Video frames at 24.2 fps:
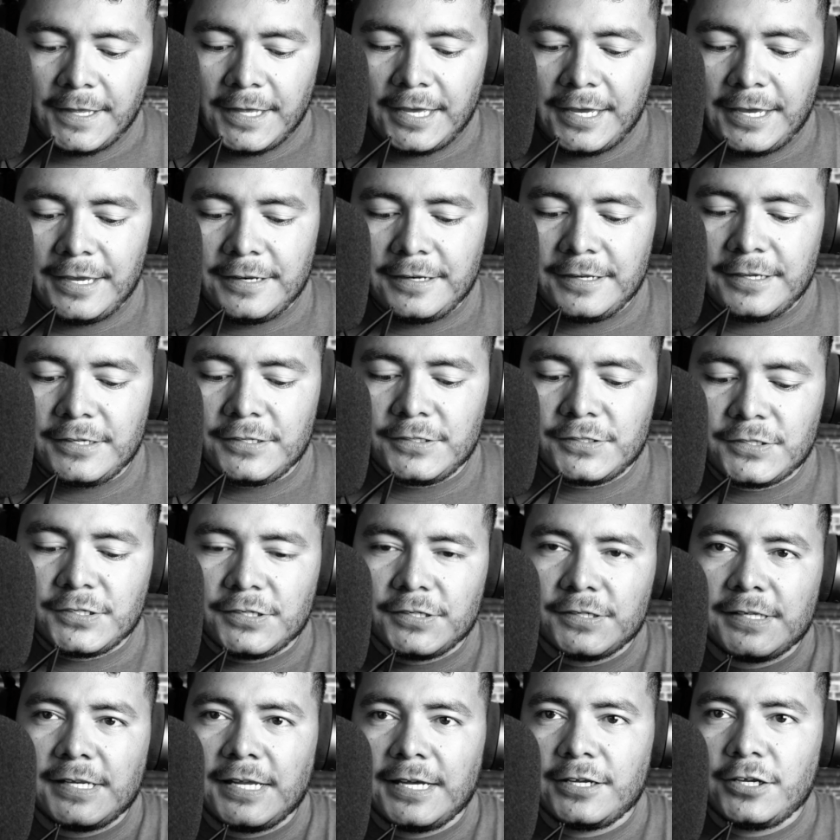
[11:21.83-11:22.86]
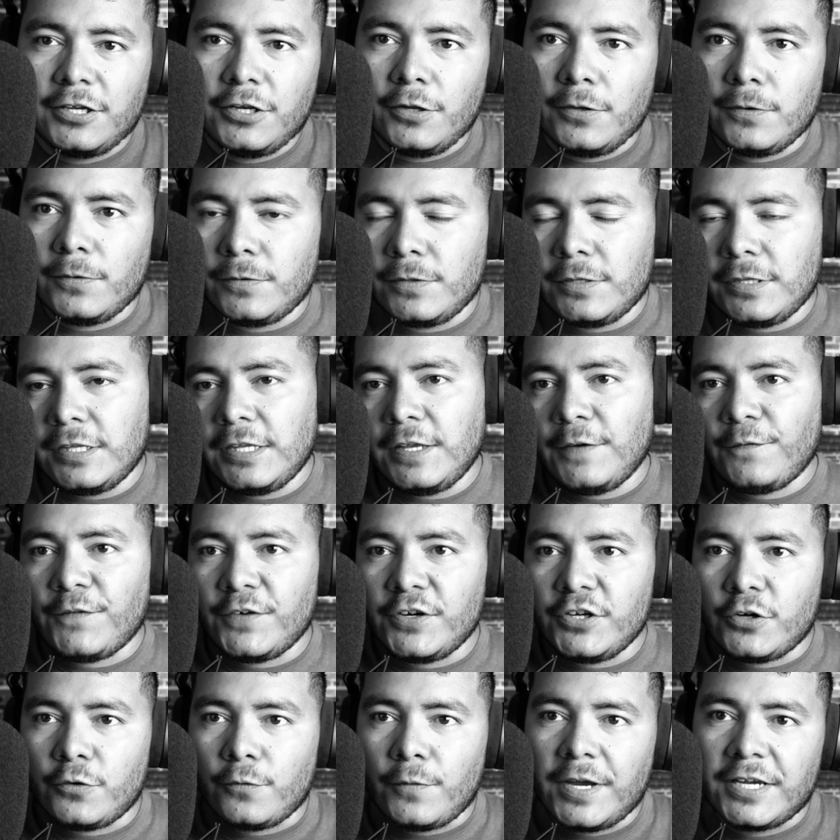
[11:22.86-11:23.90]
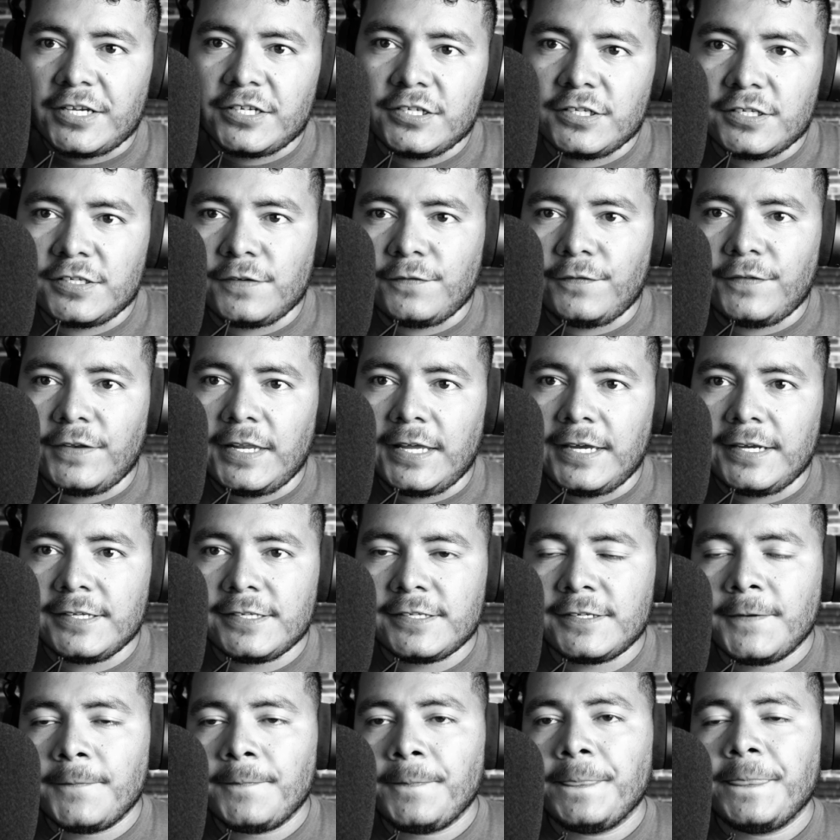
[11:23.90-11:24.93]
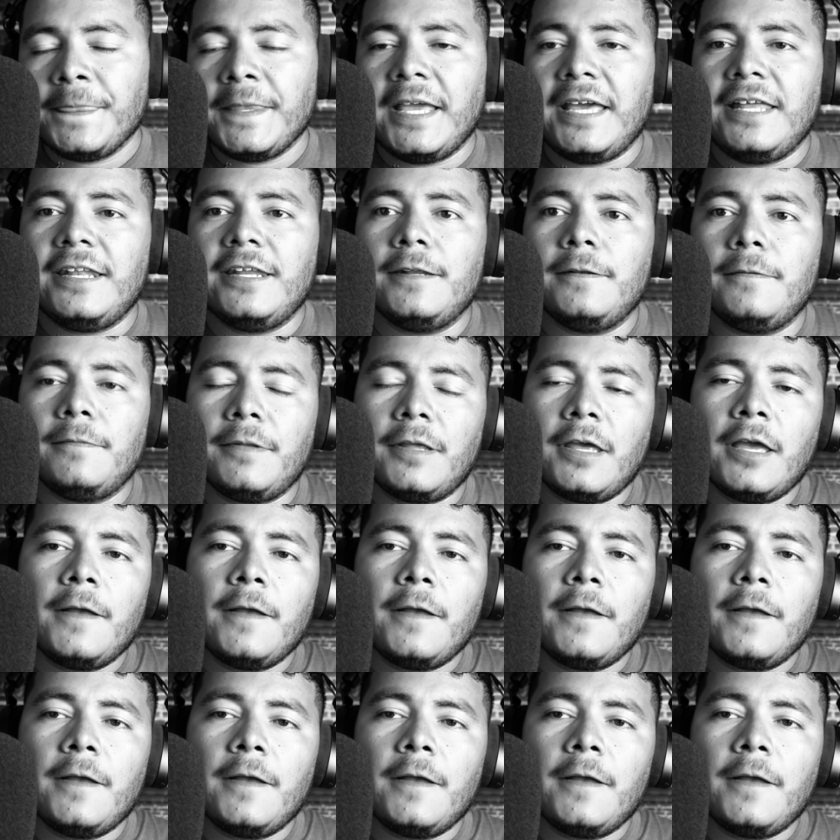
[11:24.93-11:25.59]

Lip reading: And it's just like, you know, different directions of light. And then